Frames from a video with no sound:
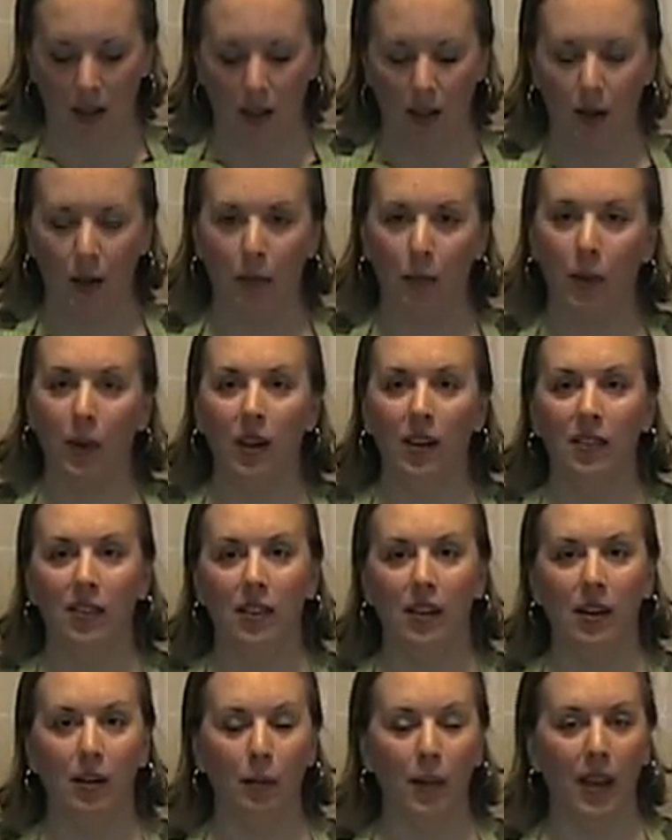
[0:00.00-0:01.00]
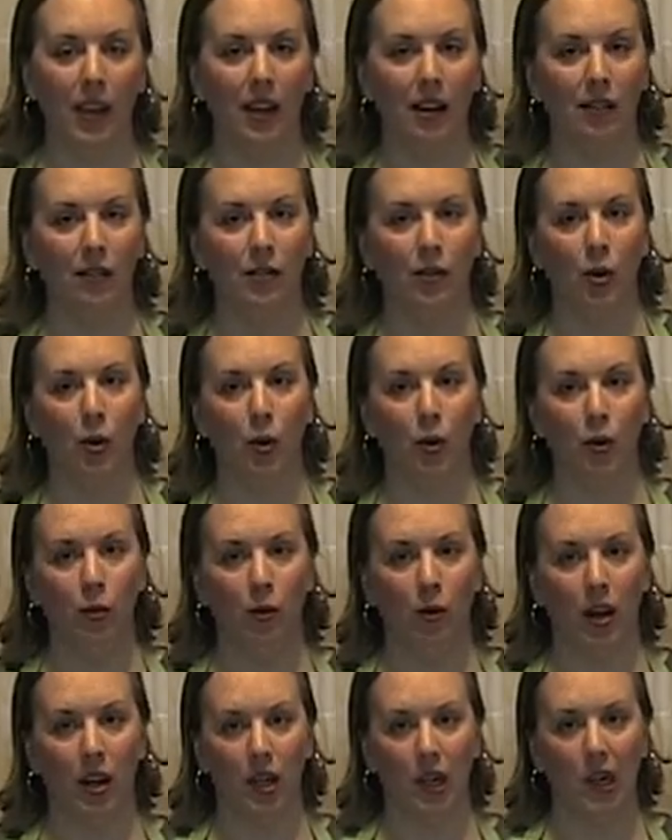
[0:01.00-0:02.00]
You can place it in a pan of cold
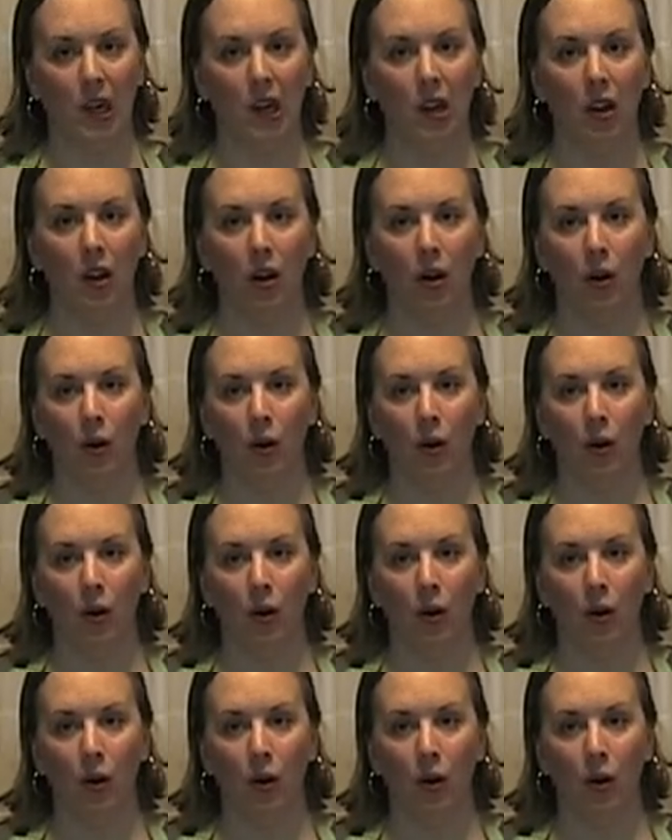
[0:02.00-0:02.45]
water,